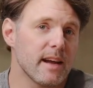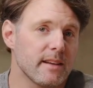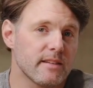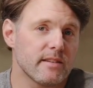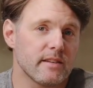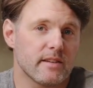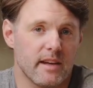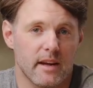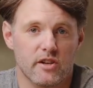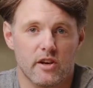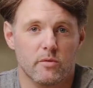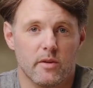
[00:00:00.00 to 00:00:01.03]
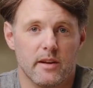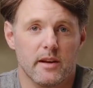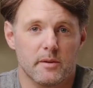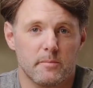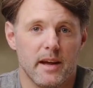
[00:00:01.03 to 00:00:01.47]
ends this section with a
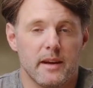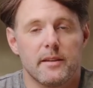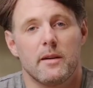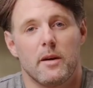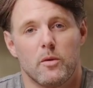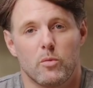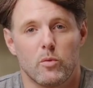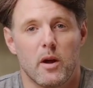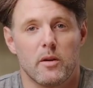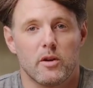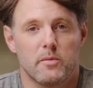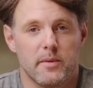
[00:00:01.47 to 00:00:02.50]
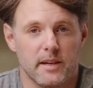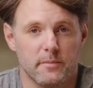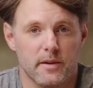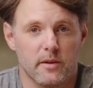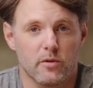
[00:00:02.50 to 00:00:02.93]
command. Welcome
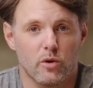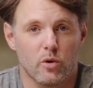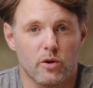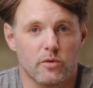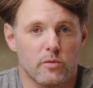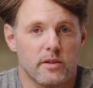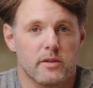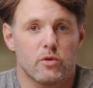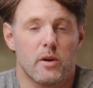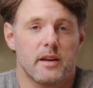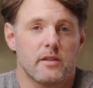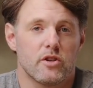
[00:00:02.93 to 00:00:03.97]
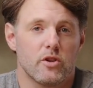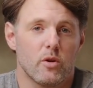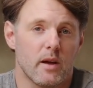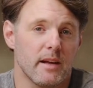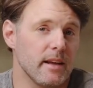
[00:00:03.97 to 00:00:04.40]
him in the Lord with great
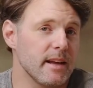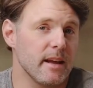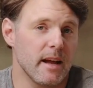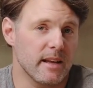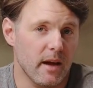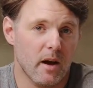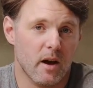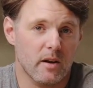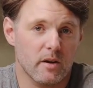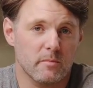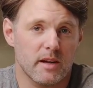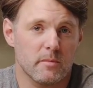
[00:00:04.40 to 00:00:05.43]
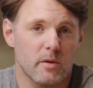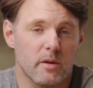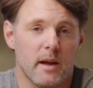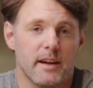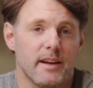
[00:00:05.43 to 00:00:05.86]
joy and honor people
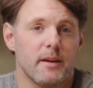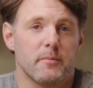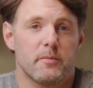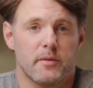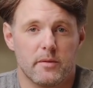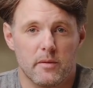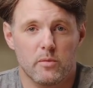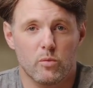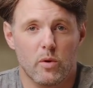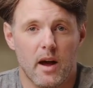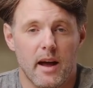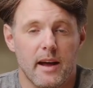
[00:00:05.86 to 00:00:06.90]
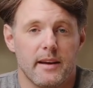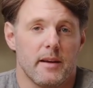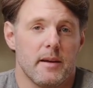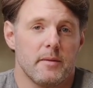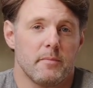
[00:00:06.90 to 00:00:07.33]
like him. Why?
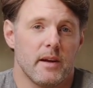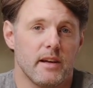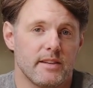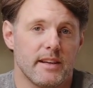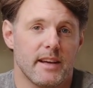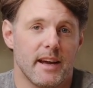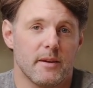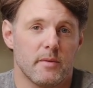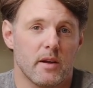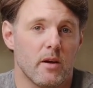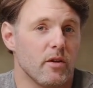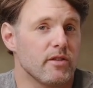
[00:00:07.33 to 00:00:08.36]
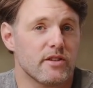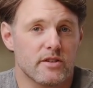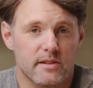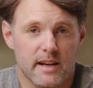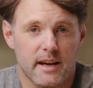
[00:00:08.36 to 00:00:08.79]
Because he came close
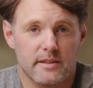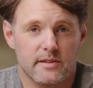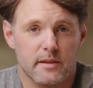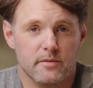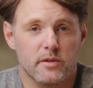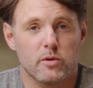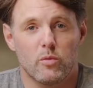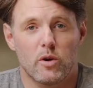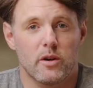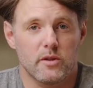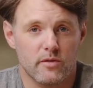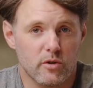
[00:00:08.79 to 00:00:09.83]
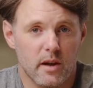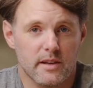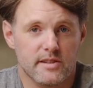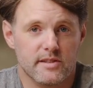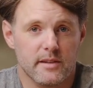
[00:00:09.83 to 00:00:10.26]
to death for the work of
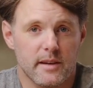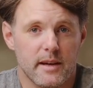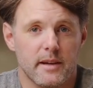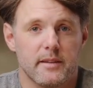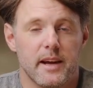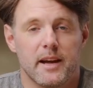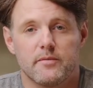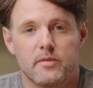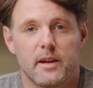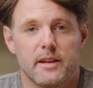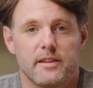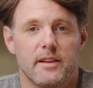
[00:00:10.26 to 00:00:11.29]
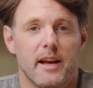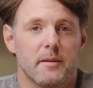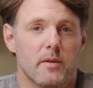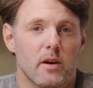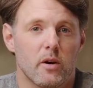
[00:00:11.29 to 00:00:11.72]
Christ. That phrase,
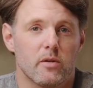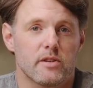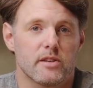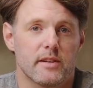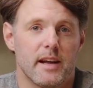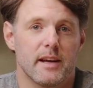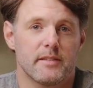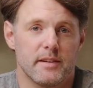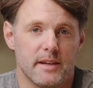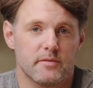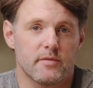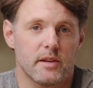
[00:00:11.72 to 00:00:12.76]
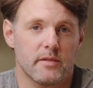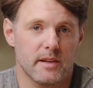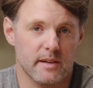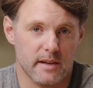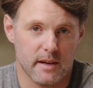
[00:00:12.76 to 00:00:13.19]
came close to death, is
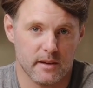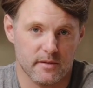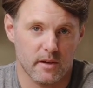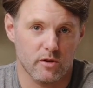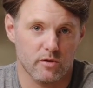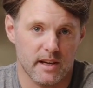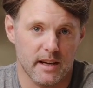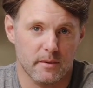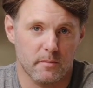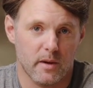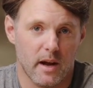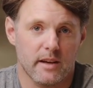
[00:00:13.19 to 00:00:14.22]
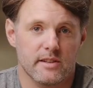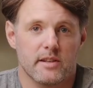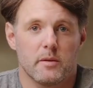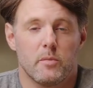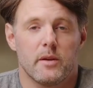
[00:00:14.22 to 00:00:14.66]
vivid. The Greek implies
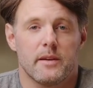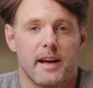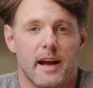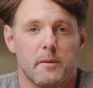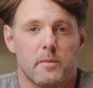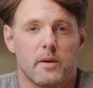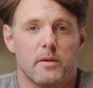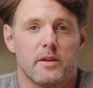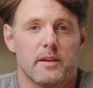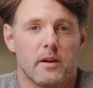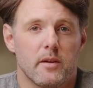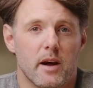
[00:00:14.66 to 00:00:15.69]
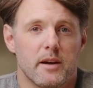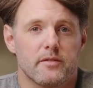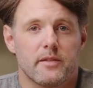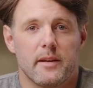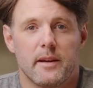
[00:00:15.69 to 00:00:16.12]
someone gambling with their
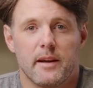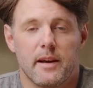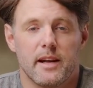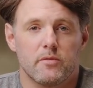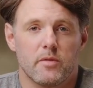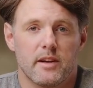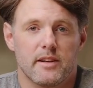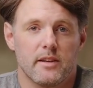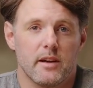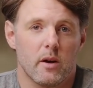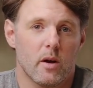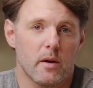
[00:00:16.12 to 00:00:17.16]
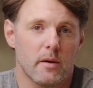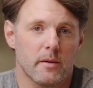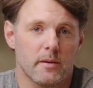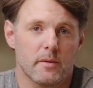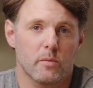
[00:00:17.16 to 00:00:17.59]
life. He risked it
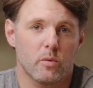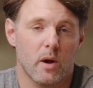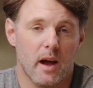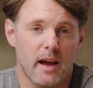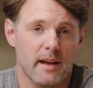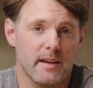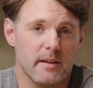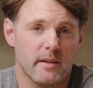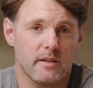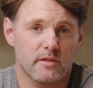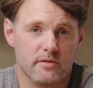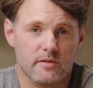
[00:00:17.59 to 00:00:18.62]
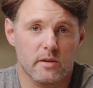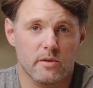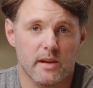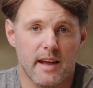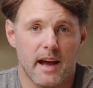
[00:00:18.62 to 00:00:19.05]
all. Why? To
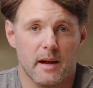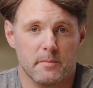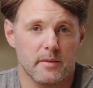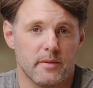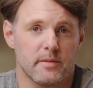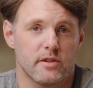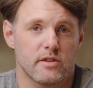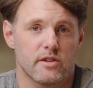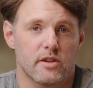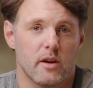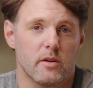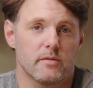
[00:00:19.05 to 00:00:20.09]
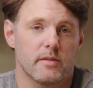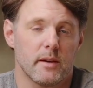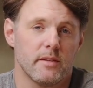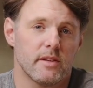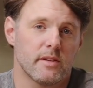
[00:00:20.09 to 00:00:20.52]
fill the gap, to serve,
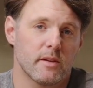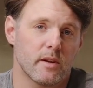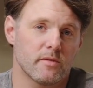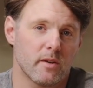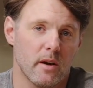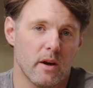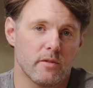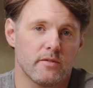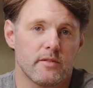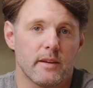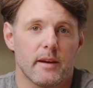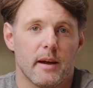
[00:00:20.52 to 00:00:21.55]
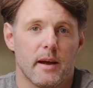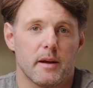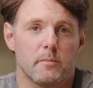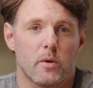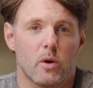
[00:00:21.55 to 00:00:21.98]
to deliver love.
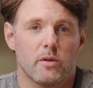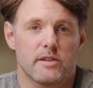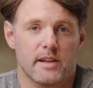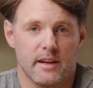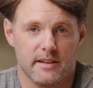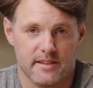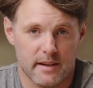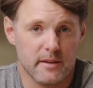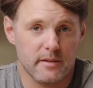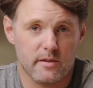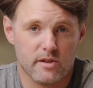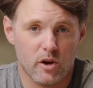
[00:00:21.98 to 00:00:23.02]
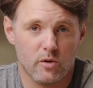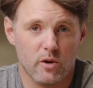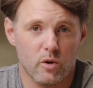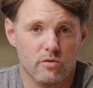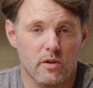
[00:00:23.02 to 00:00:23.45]
And Paul says,
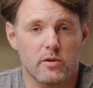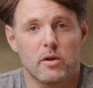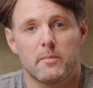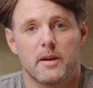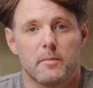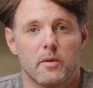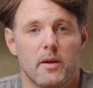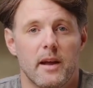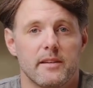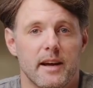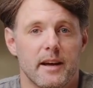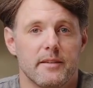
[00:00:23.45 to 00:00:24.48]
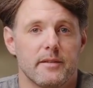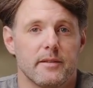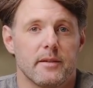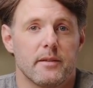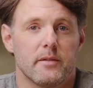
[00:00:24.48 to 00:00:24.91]
don't overlook people like that.
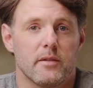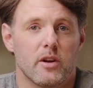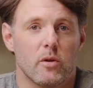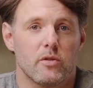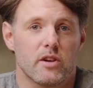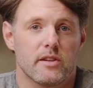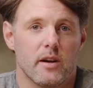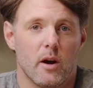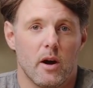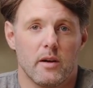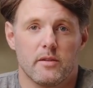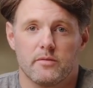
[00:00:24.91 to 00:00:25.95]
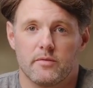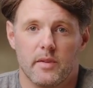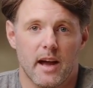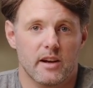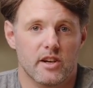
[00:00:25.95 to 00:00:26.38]
Don't just honor the
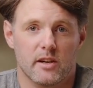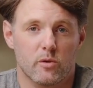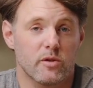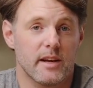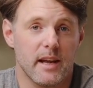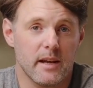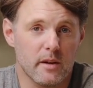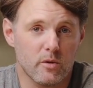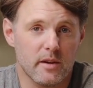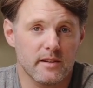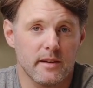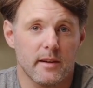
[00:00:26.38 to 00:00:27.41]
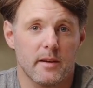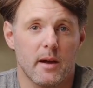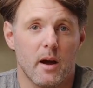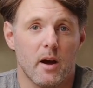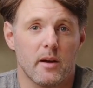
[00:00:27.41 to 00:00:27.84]
flashy or the eloquent.
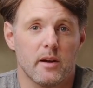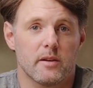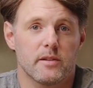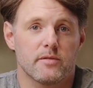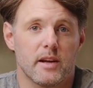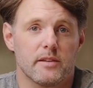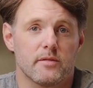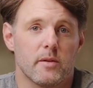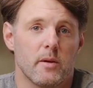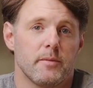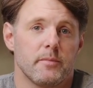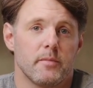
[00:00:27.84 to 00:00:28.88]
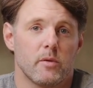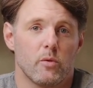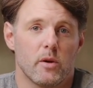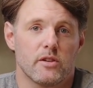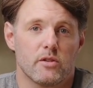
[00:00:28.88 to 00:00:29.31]
Honor the faithful, the
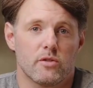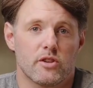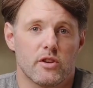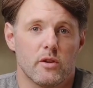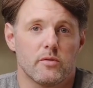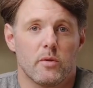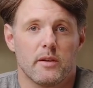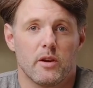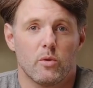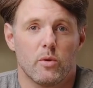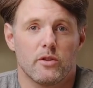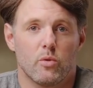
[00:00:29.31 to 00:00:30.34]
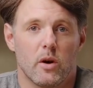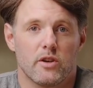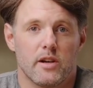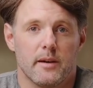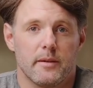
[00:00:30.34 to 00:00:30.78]
ones who serve when no one's
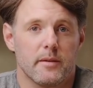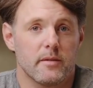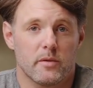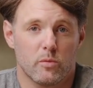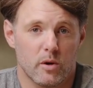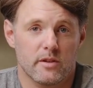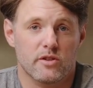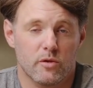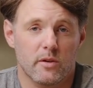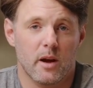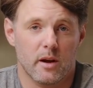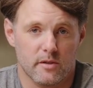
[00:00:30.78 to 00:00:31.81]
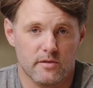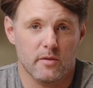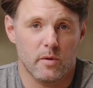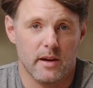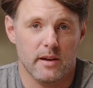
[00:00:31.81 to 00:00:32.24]
watching, the ones who love
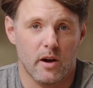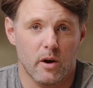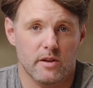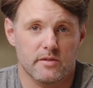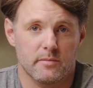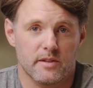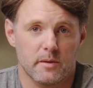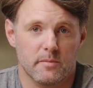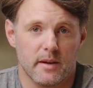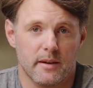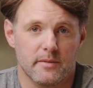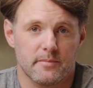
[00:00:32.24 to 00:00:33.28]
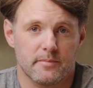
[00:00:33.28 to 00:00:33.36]
when it costs them something.